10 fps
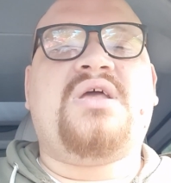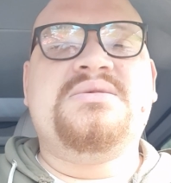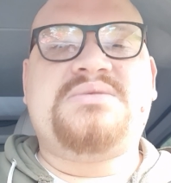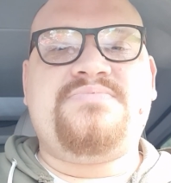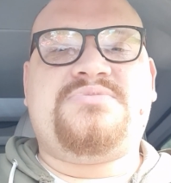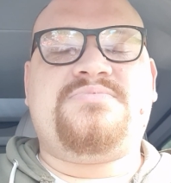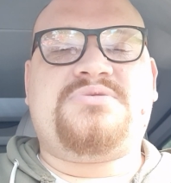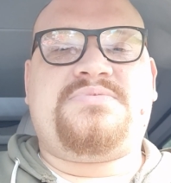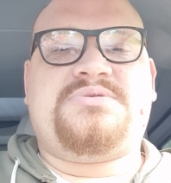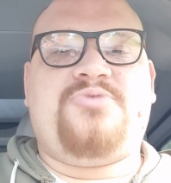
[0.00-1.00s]

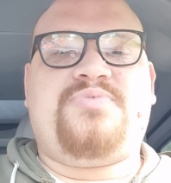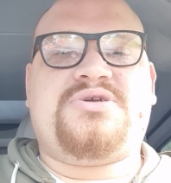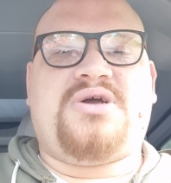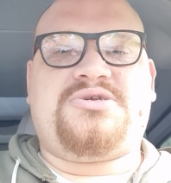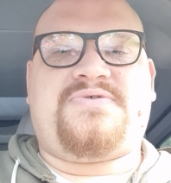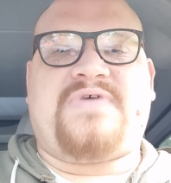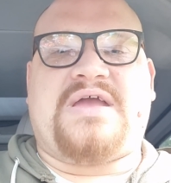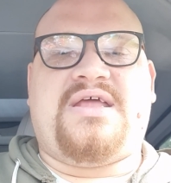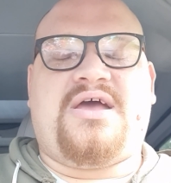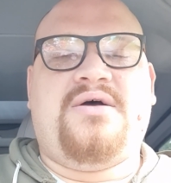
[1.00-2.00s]
Symptoms of supercharger
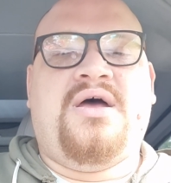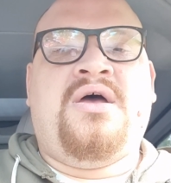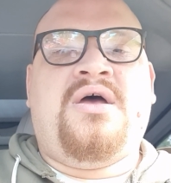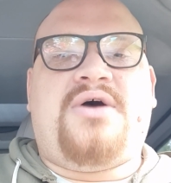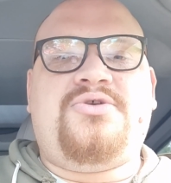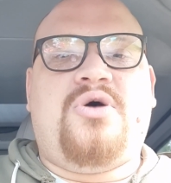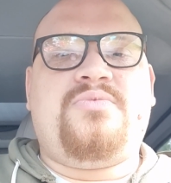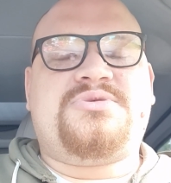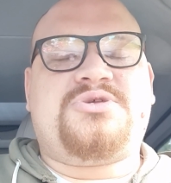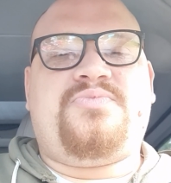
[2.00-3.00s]
failure. A
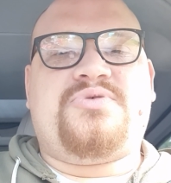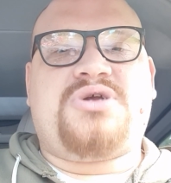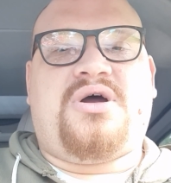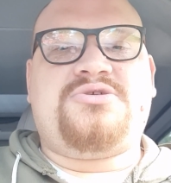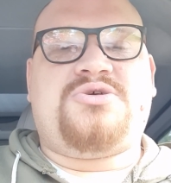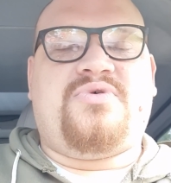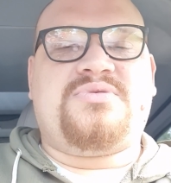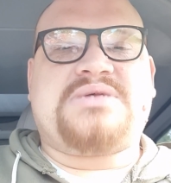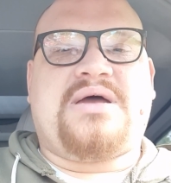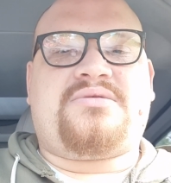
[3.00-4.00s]
normal supercharger
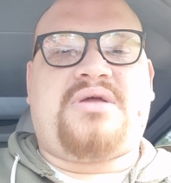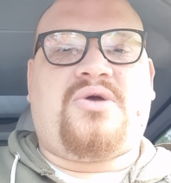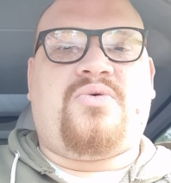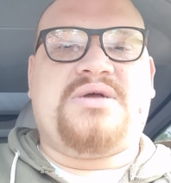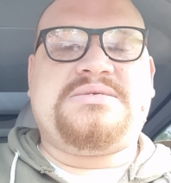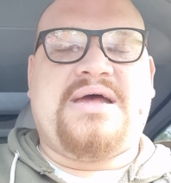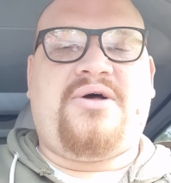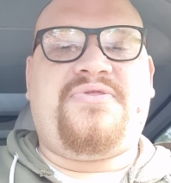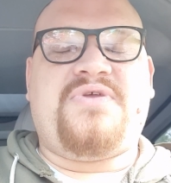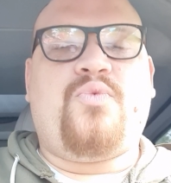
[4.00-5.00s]
will sound like quite a
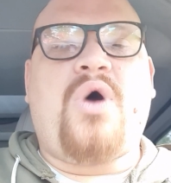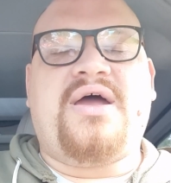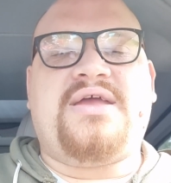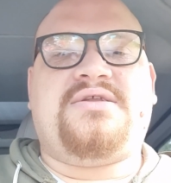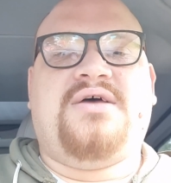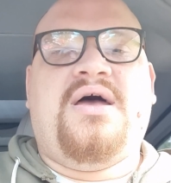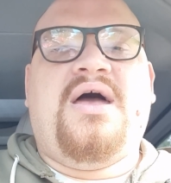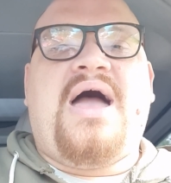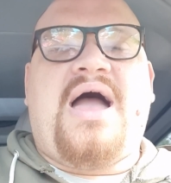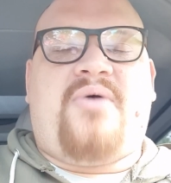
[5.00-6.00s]
healthy whine.
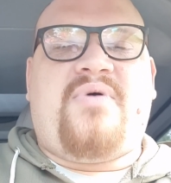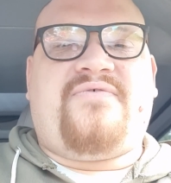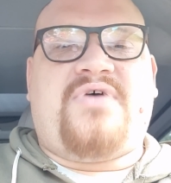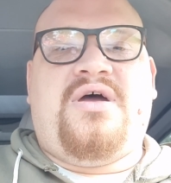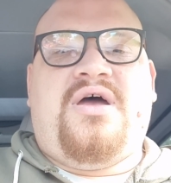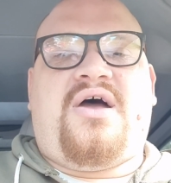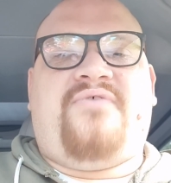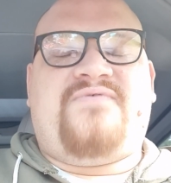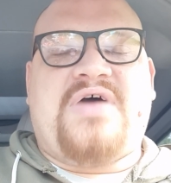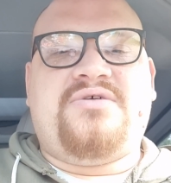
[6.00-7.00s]
However, a
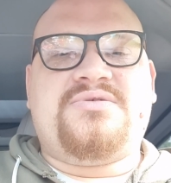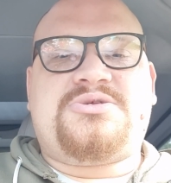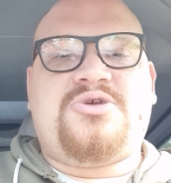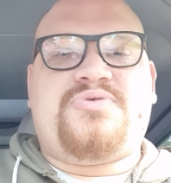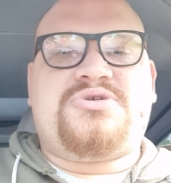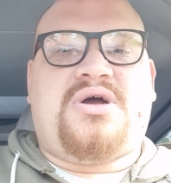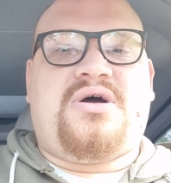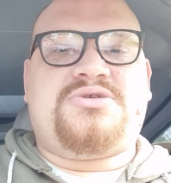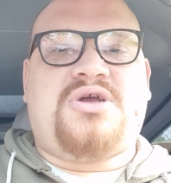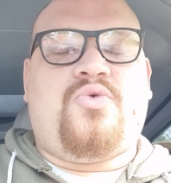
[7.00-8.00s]
failed
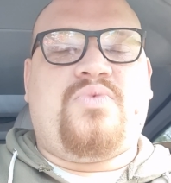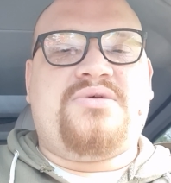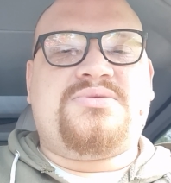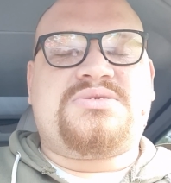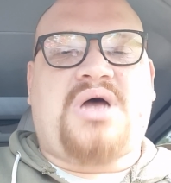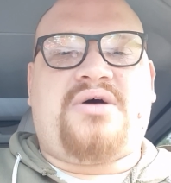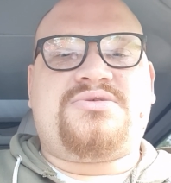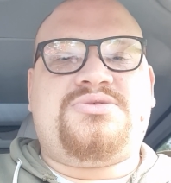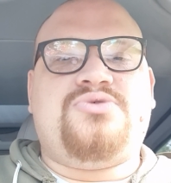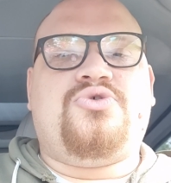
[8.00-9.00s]
supercharger will
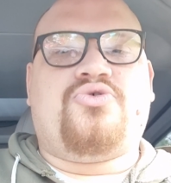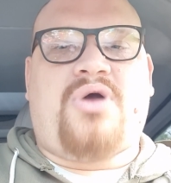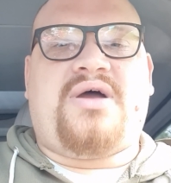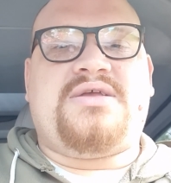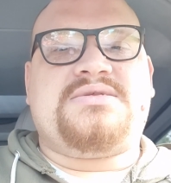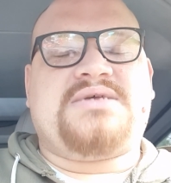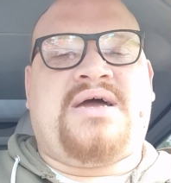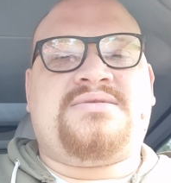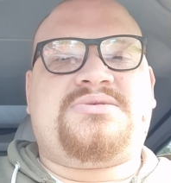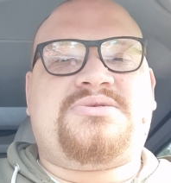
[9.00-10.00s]
start to grind and